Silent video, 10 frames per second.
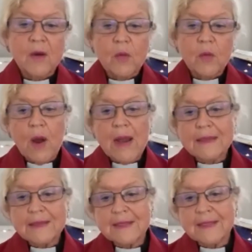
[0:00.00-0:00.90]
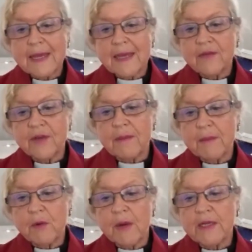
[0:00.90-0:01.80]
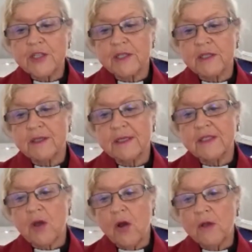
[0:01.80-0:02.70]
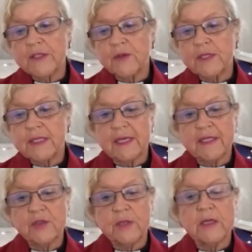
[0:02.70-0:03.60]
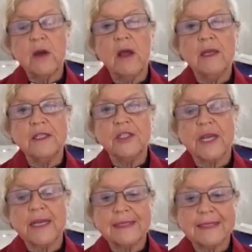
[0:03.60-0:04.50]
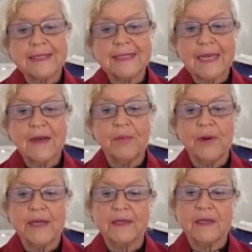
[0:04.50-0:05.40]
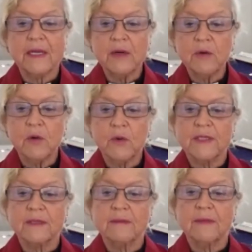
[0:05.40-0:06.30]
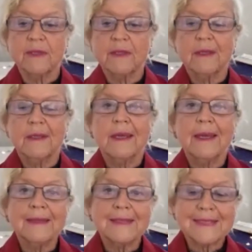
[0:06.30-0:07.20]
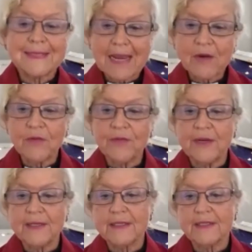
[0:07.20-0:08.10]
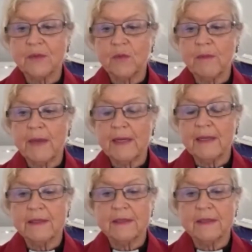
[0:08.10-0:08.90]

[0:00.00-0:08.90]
While it's a day of commemoration, it's also a day to acknowledge and to celebrate the heroism and the sacrifices that were made